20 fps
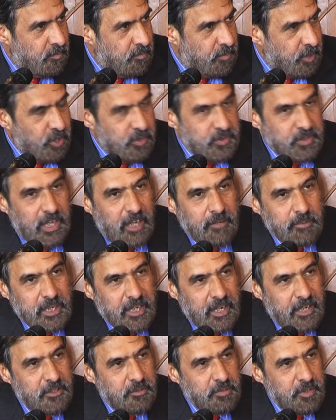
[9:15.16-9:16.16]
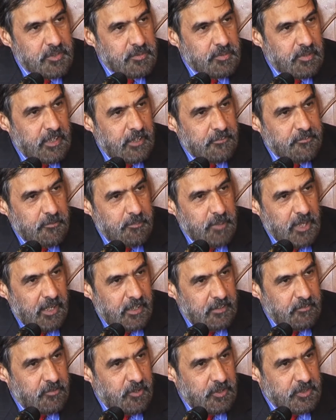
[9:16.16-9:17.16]
Because our countries were left
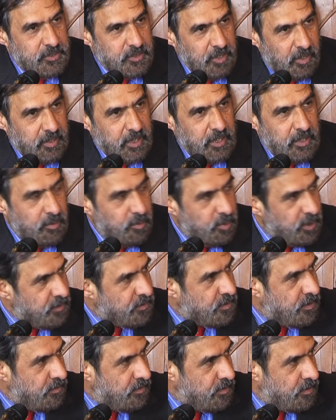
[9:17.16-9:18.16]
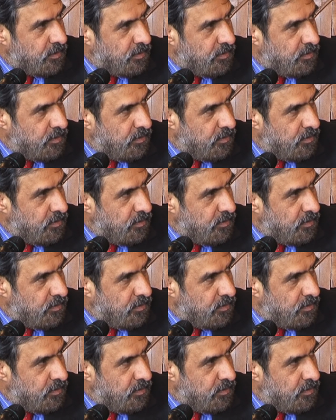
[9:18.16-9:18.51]
behind for historical reasons.